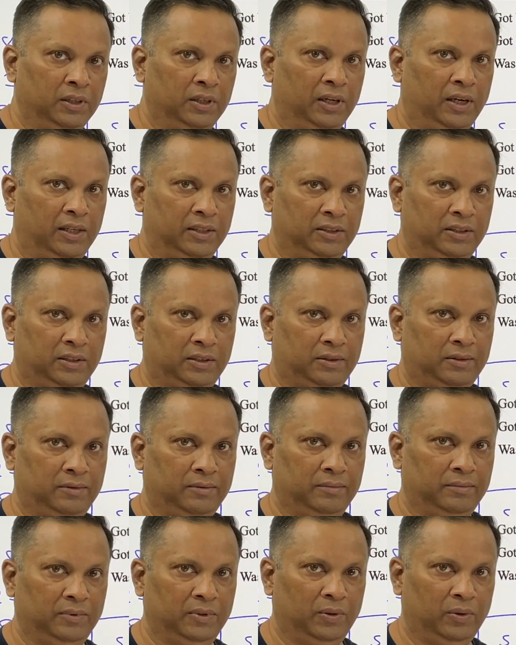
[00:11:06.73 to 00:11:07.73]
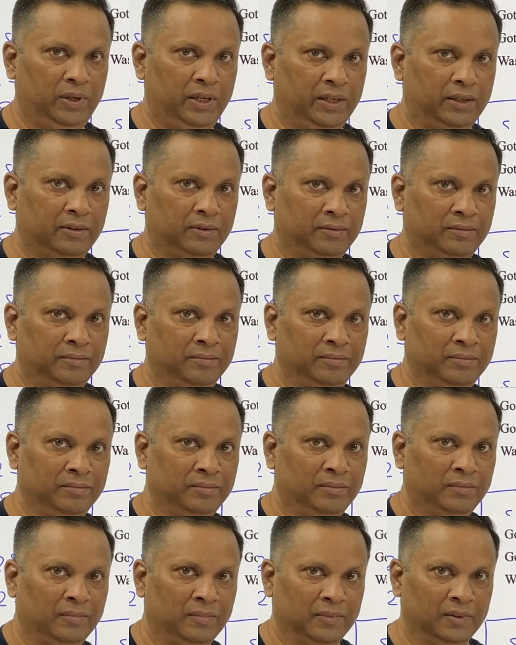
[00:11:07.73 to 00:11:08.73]
answer. Okay.
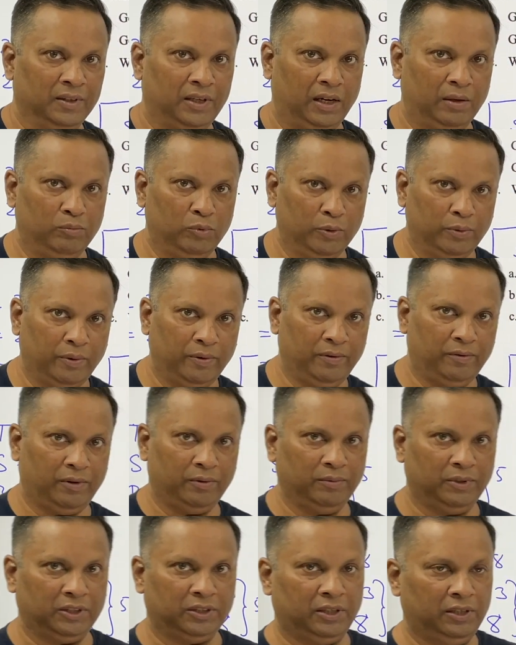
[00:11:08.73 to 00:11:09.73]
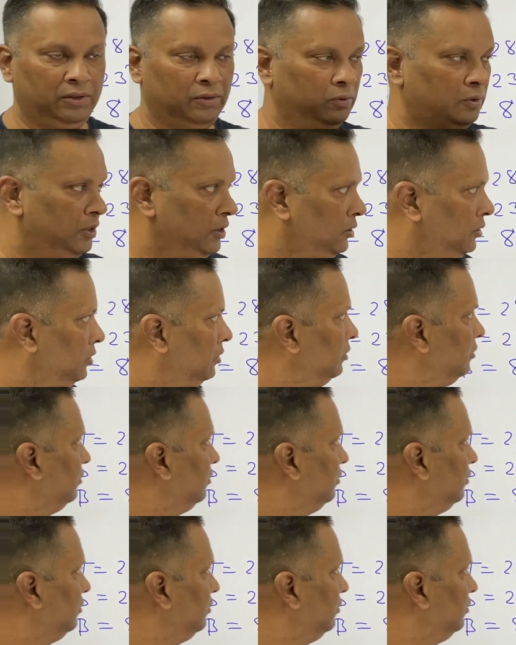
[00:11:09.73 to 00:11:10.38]
I'll move away from the screen, note it.